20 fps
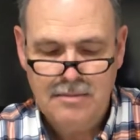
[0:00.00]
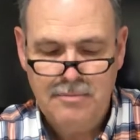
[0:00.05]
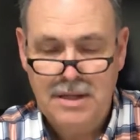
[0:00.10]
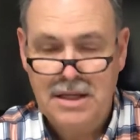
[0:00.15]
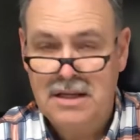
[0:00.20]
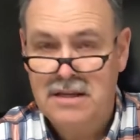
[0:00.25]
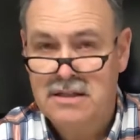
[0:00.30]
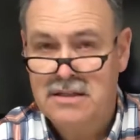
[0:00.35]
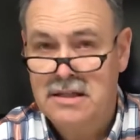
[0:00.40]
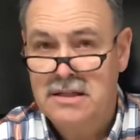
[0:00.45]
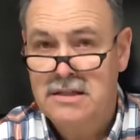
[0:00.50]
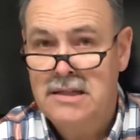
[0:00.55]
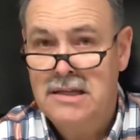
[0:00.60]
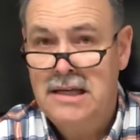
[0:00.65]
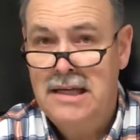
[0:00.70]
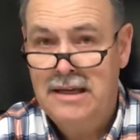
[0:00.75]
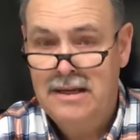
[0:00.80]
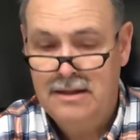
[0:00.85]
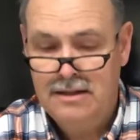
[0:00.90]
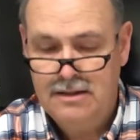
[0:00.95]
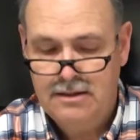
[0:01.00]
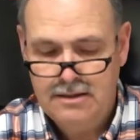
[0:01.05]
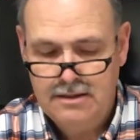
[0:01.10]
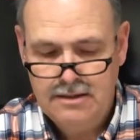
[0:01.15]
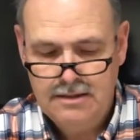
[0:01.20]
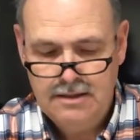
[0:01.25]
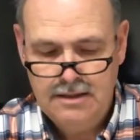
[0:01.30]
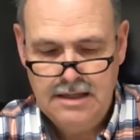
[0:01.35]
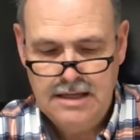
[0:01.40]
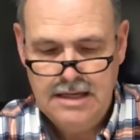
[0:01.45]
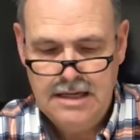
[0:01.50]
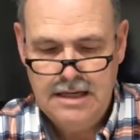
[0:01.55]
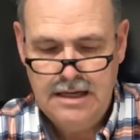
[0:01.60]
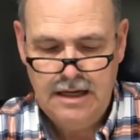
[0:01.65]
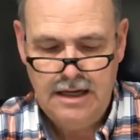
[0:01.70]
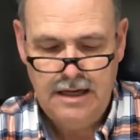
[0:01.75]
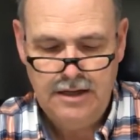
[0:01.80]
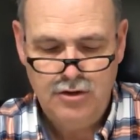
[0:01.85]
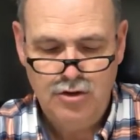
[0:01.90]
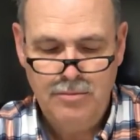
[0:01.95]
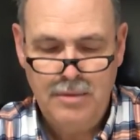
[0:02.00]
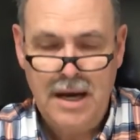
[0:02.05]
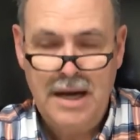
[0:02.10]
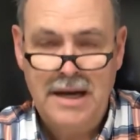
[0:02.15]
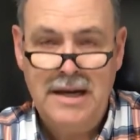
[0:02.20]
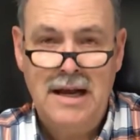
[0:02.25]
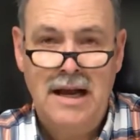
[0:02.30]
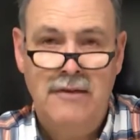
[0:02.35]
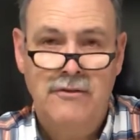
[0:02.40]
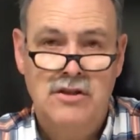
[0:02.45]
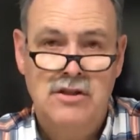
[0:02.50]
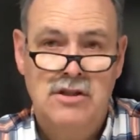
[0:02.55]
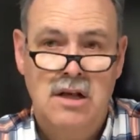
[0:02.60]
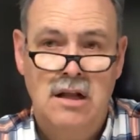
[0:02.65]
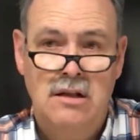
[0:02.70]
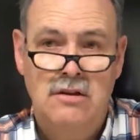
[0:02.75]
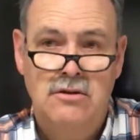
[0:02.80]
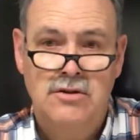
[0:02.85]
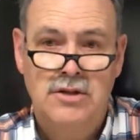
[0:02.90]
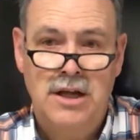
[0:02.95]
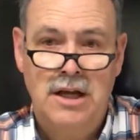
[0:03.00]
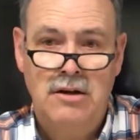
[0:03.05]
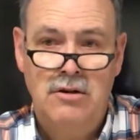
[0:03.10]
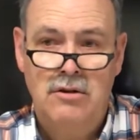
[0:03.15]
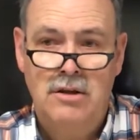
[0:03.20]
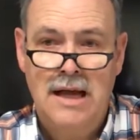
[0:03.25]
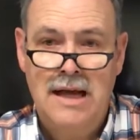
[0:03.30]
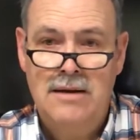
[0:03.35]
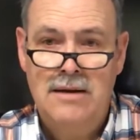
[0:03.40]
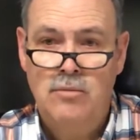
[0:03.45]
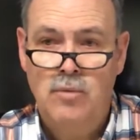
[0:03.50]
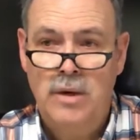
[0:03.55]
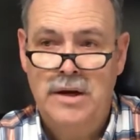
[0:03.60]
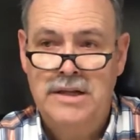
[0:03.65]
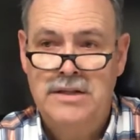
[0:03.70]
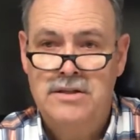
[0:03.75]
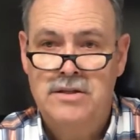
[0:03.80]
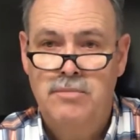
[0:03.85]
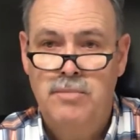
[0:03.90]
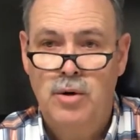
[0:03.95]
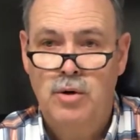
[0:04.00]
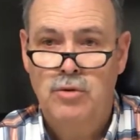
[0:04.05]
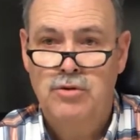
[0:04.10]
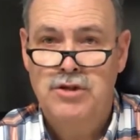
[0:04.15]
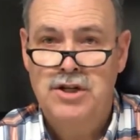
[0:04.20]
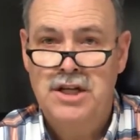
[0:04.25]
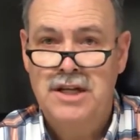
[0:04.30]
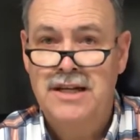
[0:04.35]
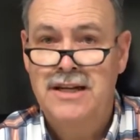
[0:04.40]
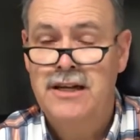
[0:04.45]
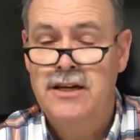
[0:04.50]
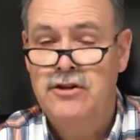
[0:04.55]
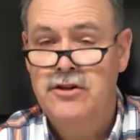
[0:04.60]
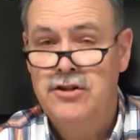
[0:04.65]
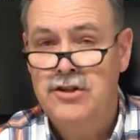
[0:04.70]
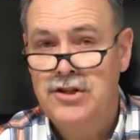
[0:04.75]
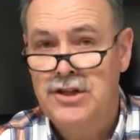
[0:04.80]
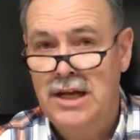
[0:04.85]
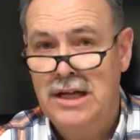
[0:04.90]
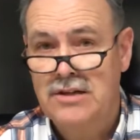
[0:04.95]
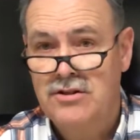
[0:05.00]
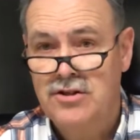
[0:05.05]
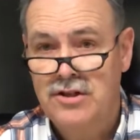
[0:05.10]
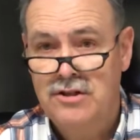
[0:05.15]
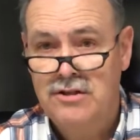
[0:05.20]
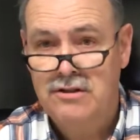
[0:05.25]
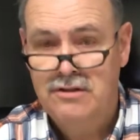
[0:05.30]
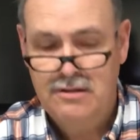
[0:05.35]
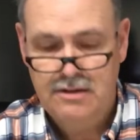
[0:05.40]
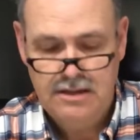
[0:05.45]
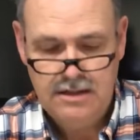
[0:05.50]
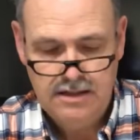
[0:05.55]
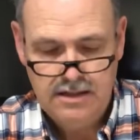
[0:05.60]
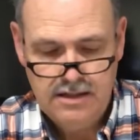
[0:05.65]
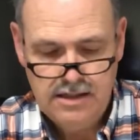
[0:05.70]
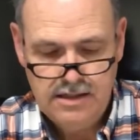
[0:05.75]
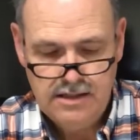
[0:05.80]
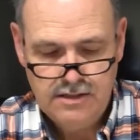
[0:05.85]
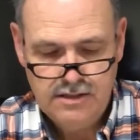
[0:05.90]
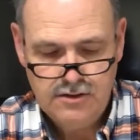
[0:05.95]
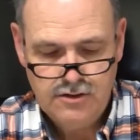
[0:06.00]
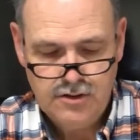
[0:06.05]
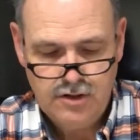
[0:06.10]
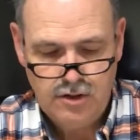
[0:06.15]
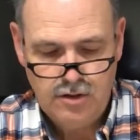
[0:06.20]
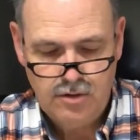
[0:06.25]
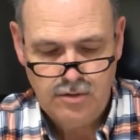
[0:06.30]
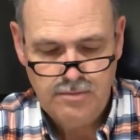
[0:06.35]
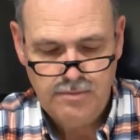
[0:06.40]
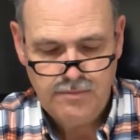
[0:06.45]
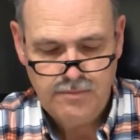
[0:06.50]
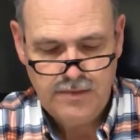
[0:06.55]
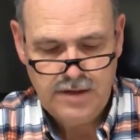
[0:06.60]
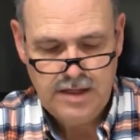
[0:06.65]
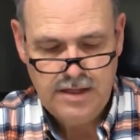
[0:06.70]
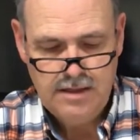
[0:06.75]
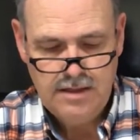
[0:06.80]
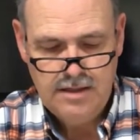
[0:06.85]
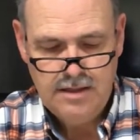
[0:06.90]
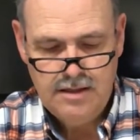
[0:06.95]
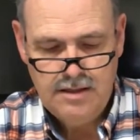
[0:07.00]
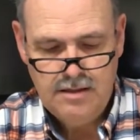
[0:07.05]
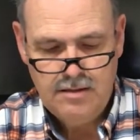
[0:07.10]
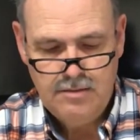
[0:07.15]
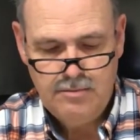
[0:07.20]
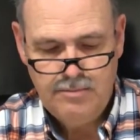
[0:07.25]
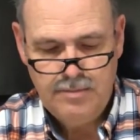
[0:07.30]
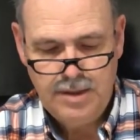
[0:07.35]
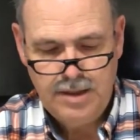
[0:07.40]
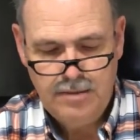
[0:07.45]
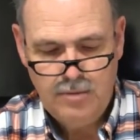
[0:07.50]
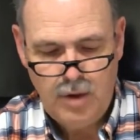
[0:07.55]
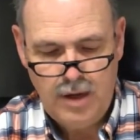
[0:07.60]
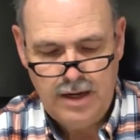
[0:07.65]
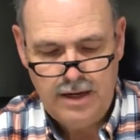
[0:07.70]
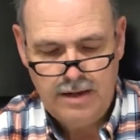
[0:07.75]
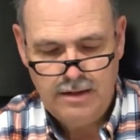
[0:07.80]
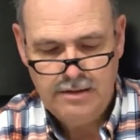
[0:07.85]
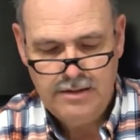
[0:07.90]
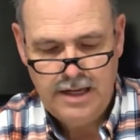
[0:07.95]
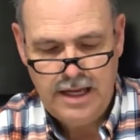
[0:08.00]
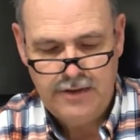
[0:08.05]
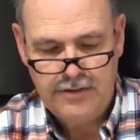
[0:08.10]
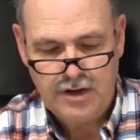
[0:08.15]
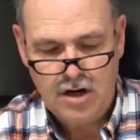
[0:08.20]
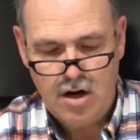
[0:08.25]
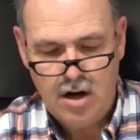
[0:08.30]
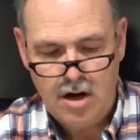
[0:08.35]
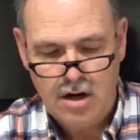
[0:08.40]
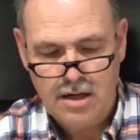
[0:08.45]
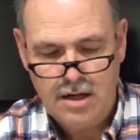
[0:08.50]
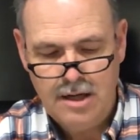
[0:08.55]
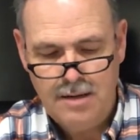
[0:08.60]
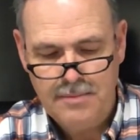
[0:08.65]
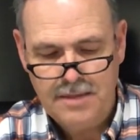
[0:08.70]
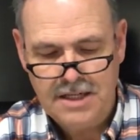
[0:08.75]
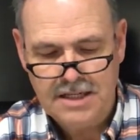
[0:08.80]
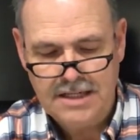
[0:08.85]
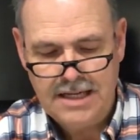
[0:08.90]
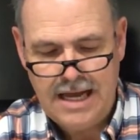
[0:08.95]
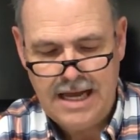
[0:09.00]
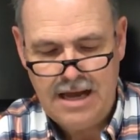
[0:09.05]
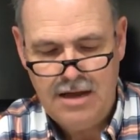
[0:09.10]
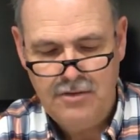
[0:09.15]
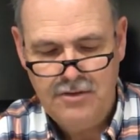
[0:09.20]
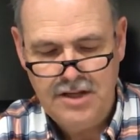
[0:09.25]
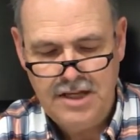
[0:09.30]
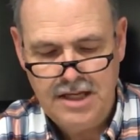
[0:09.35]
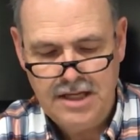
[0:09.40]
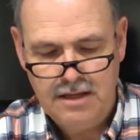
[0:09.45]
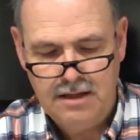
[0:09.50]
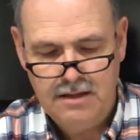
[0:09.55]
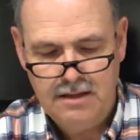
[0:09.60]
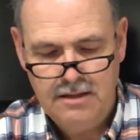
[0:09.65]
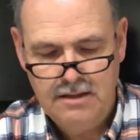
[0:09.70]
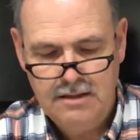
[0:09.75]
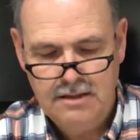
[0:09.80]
because it's a hill. You might have a solid yellow line when it's approaching an intersection. So be aware. Now the car coming down the hill,